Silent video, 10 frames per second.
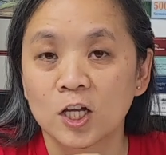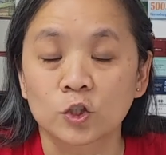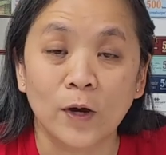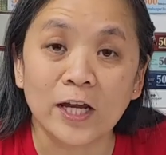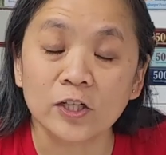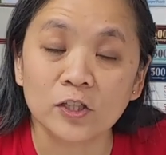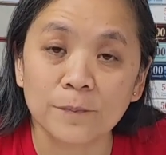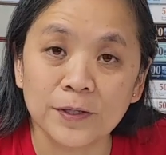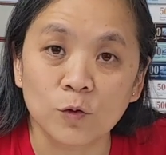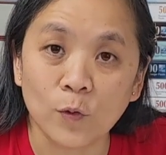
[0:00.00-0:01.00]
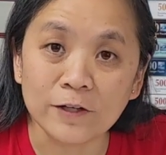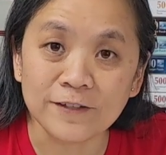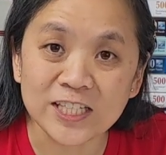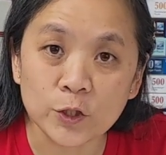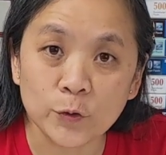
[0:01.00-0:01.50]
So I got to compete
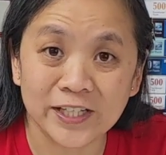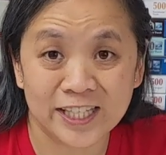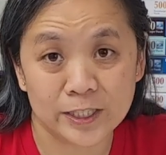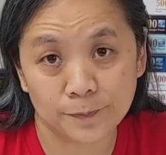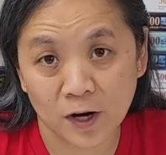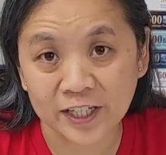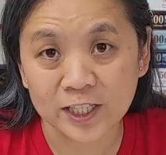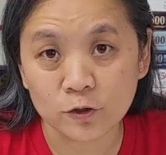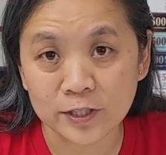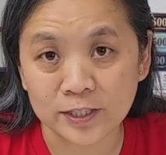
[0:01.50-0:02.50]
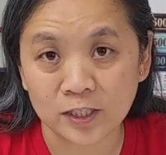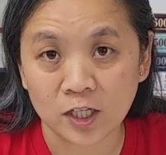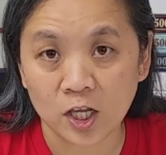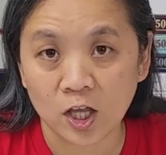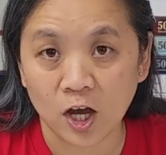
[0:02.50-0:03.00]
1v2 against Mark and Kristen
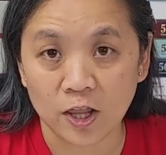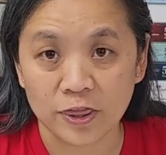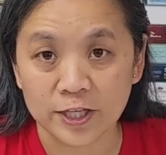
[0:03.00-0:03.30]
on